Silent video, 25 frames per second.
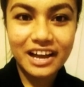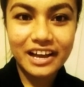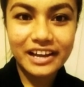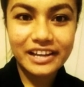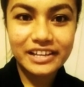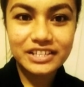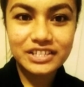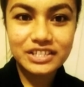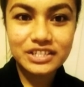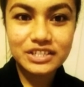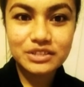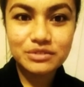I
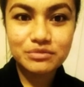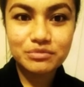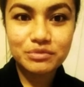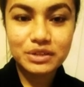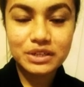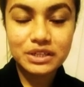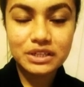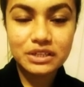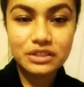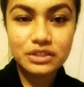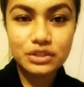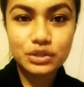just
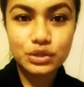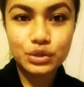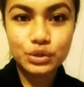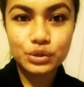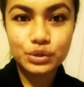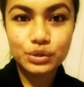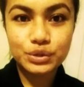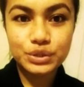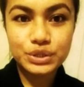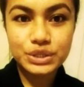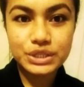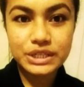wanted
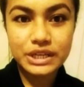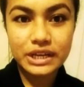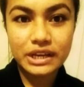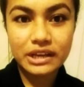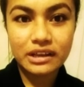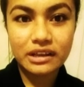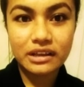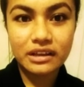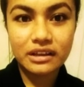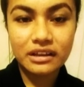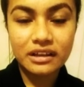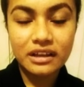to
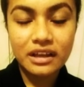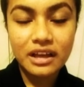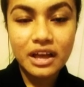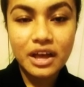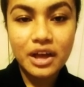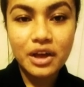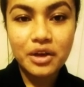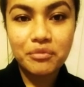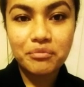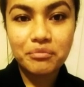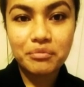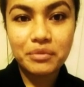share
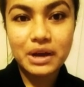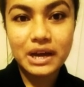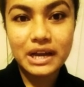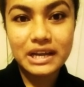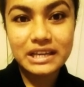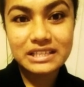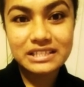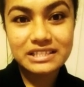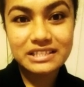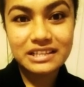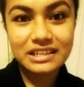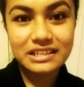my
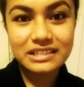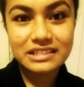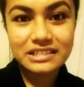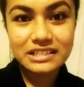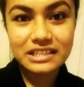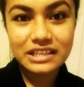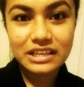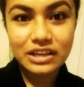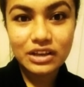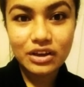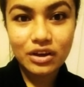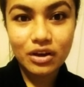
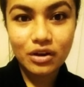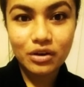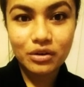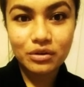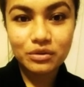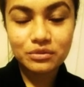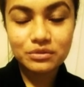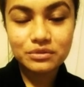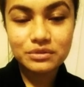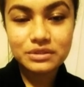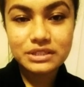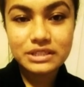Scentsy
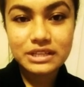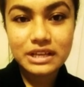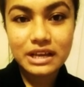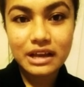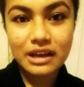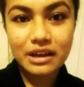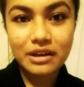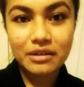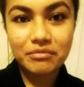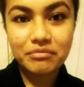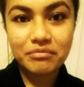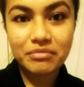goals
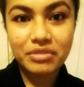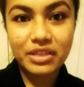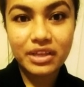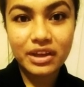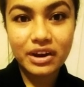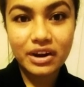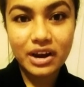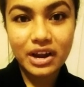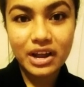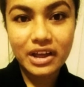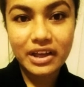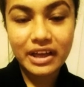that
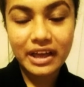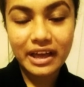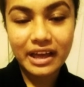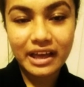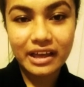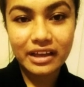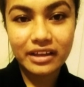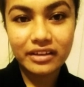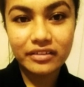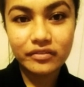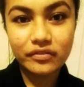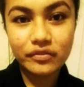I
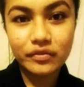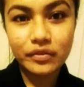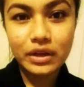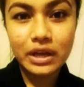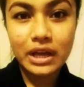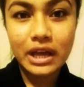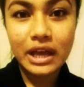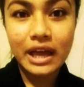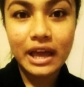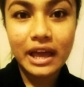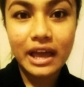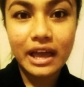have,
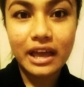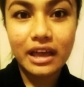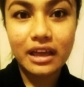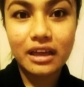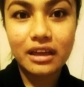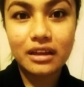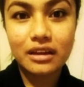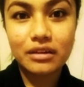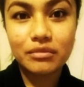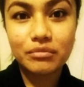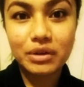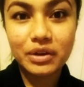
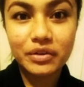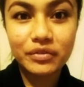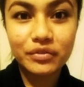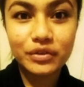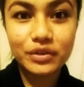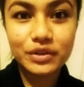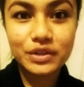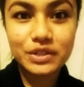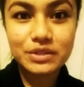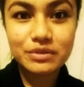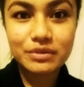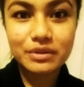and my
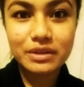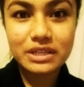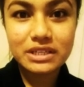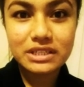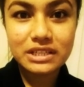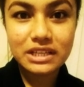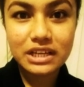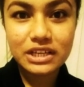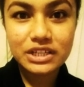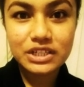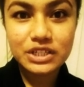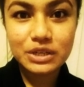first one has
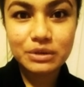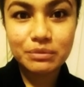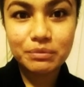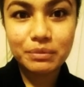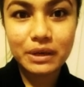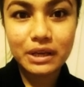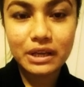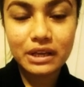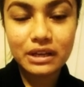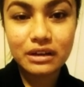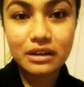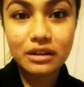actually
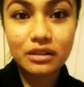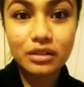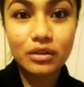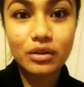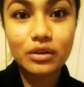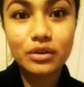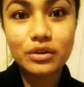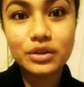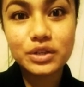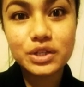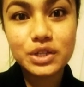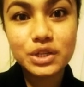been a
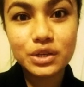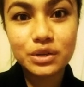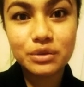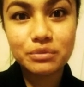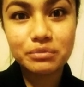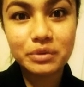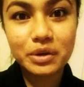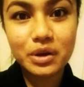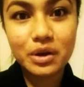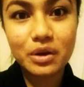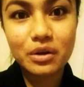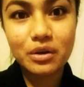long-term
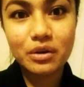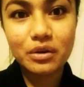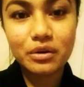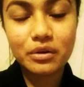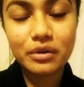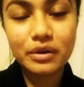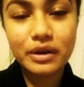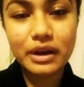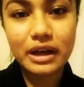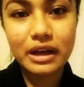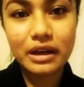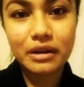
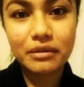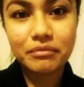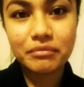goal